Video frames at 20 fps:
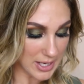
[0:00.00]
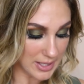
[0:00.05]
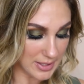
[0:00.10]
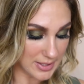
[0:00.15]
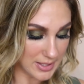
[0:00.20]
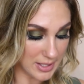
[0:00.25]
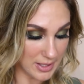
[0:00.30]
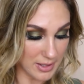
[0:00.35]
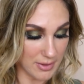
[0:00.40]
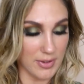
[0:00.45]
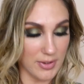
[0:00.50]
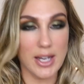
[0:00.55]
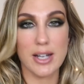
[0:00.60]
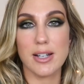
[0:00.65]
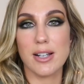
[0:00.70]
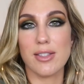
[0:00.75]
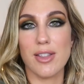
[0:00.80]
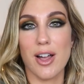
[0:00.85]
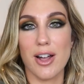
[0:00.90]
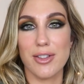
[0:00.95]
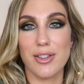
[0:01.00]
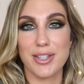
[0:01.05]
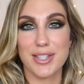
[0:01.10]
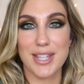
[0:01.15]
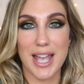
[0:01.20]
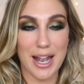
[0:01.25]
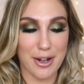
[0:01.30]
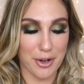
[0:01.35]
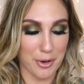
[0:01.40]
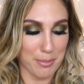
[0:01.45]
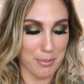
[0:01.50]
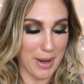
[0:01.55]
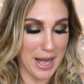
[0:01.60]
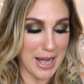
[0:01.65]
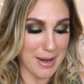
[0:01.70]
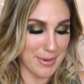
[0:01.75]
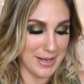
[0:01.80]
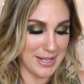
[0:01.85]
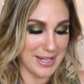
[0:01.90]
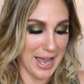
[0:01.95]
day, seeing if Annie Lawless had her
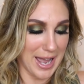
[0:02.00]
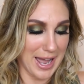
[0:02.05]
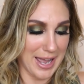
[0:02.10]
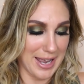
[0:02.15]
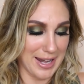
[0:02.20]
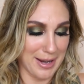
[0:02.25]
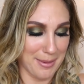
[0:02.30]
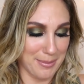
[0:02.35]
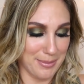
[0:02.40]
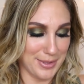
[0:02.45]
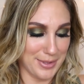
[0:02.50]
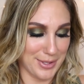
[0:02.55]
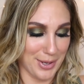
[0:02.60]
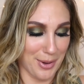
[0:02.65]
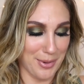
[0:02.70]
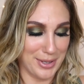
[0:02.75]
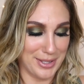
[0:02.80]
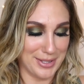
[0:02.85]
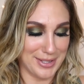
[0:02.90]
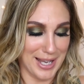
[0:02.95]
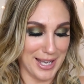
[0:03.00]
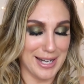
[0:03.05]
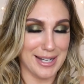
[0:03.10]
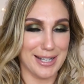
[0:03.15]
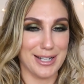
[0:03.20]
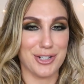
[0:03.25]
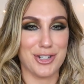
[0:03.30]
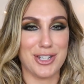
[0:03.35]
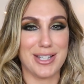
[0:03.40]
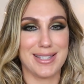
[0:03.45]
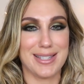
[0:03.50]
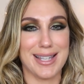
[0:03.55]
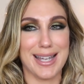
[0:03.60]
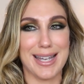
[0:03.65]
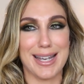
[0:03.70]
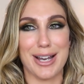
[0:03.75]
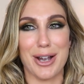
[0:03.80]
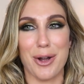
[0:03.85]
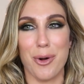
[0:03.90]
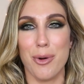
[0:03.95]
baby yet. I'm so excited. She's
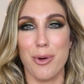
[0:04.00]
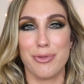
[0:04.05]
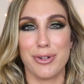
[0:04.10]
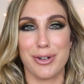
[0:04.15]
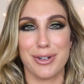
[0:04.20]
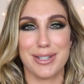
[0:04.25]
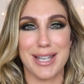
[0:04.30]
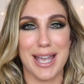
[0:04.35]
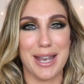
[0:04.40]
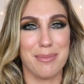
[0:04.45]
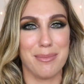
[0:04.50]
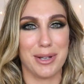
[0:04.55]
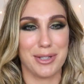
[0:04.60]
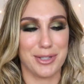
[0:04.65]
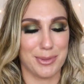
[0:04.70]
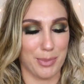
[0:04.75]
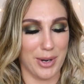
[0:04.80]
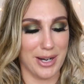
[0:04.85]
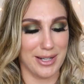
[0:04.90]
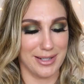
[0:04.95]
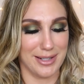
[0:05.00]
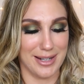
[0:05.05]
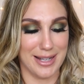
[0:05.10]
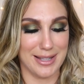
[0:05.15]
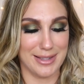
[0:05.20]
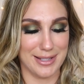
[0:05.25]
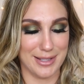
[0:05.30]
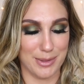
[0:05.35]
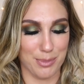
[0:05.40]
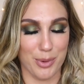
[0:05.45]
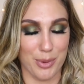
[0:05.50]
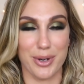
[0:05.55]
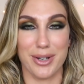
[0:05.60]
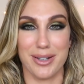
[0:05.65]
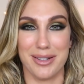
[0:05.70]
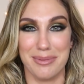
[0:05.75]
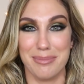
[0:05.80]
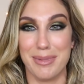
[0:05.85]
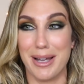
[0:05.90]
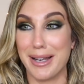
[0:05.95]
like over ten months pregnant at this
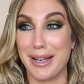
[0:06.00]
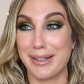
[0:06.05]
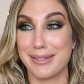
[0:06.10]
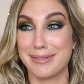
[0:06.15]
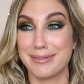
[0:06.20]
point. I'm like,